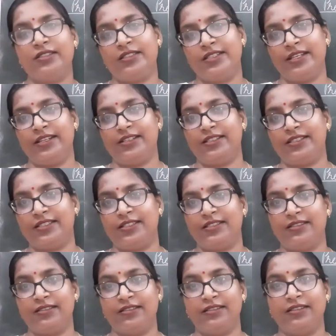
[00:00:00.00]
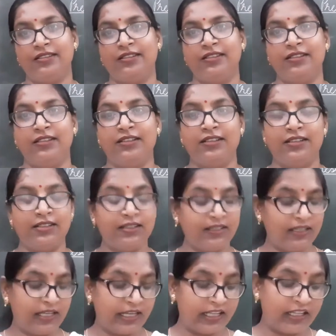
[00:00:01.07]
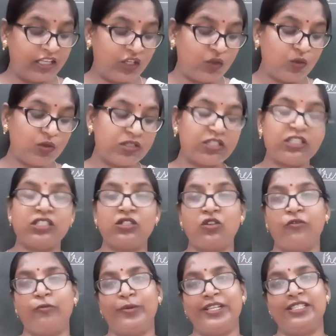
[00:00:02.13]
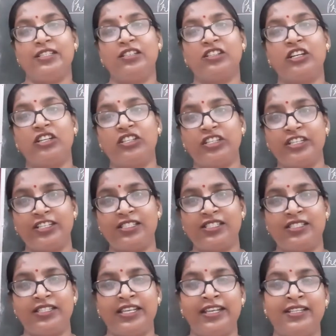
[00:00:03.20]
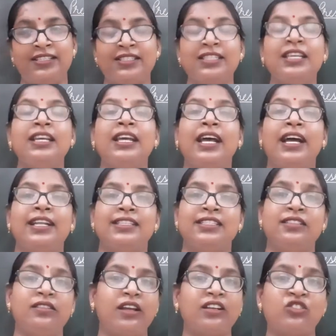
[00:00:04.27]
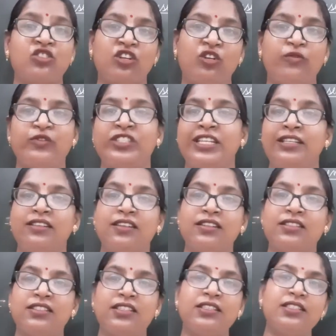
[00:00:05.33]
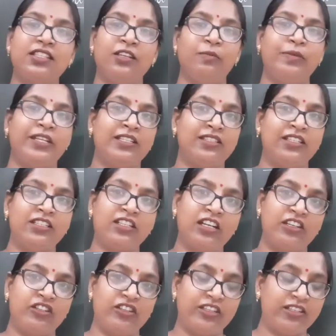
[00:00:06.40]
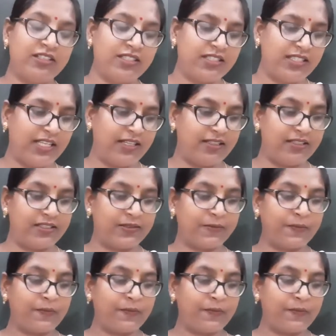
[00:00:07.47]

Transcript: tense and the uses of present continuous tense and structure of sentences in present continuous tense.